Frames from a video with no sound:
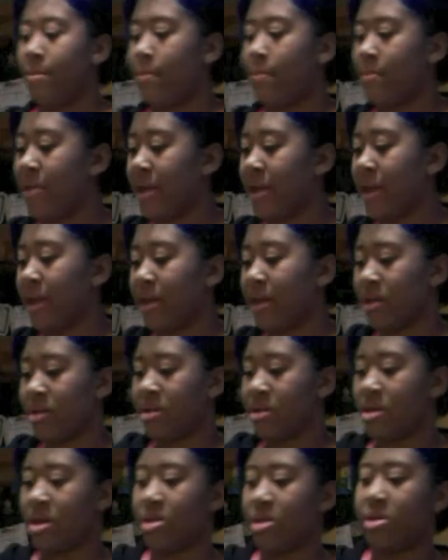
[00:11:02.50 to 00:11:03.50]
big and
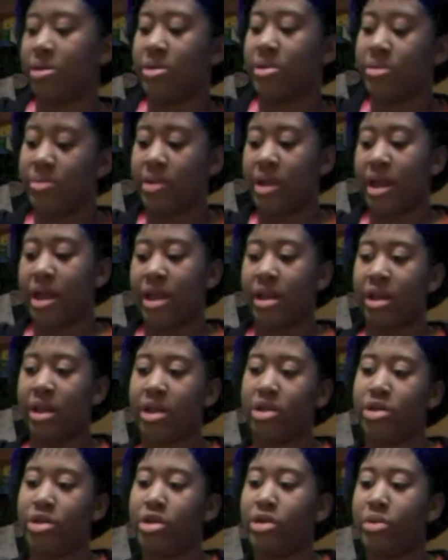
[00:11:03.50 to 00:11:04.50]
such. And
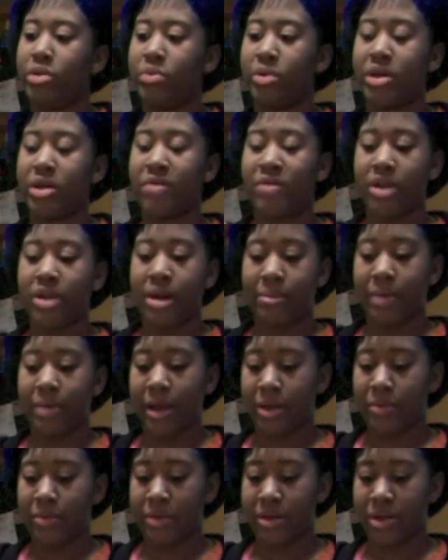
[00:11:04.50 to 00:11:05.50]
then choose whichever
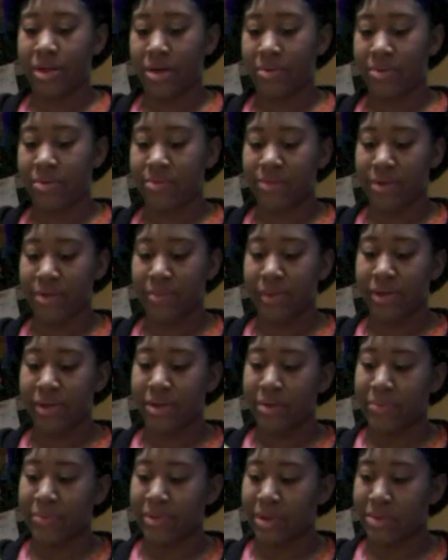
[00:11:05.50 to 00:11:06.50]
cupcake you want to start with. I want to
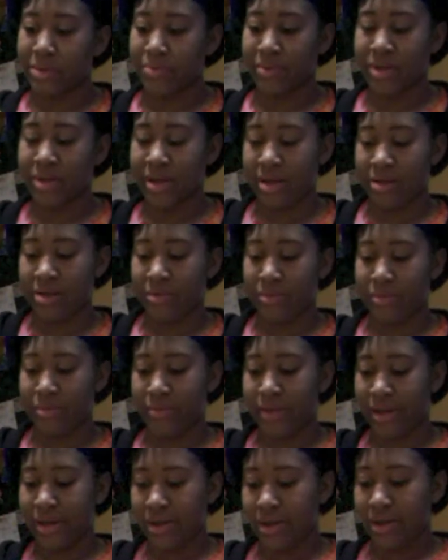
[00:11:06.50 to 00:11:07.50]
start with this one. I don't know
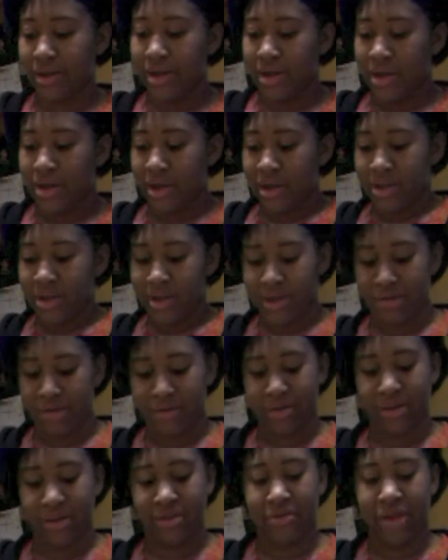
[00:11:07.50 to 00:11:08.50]
why. It's like
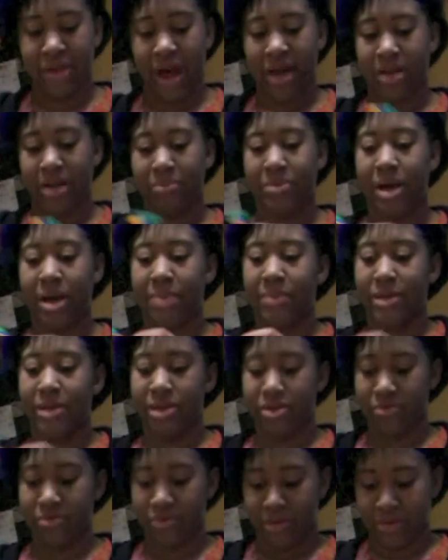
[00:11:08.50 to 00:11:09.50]
really flat on top. I
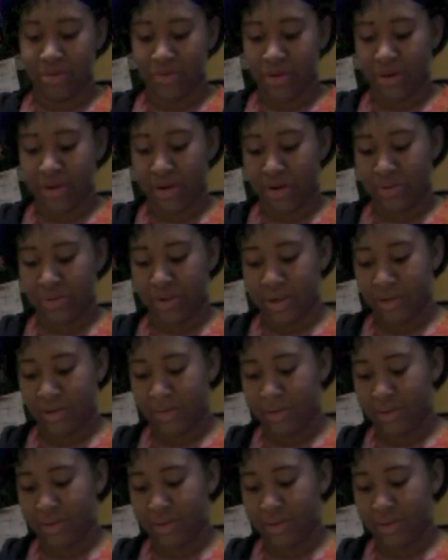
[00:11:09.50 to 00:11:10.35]
just really want to start with that.